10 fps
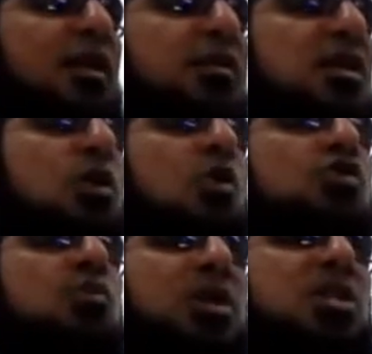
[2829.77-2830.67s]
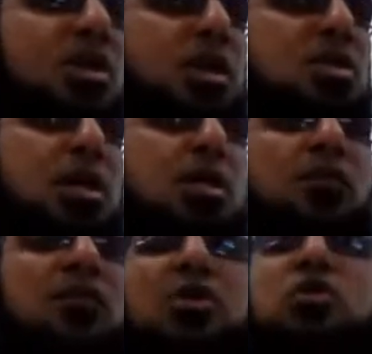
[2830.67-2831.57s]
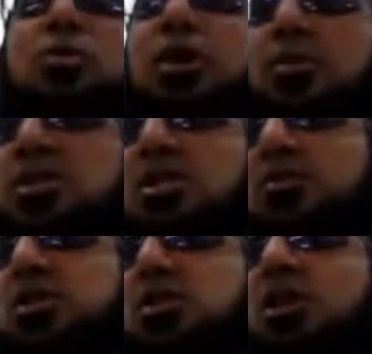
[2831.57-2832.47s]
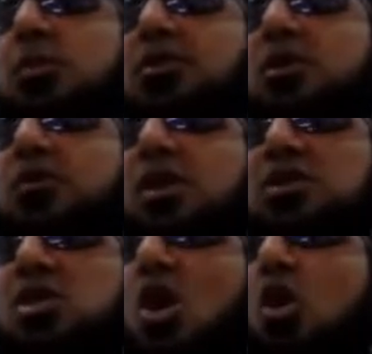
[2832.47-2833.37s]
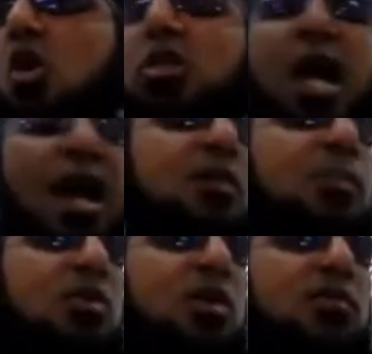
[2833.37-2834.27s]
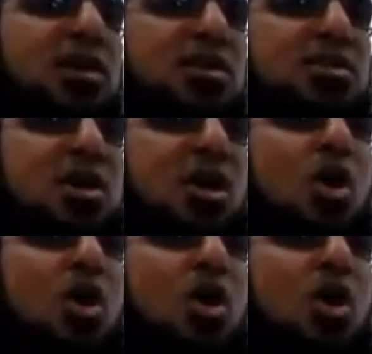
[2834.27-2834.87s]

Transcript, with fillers: that they're going to mistranslate the verse or purposely misinterpret the verse or lie about the verse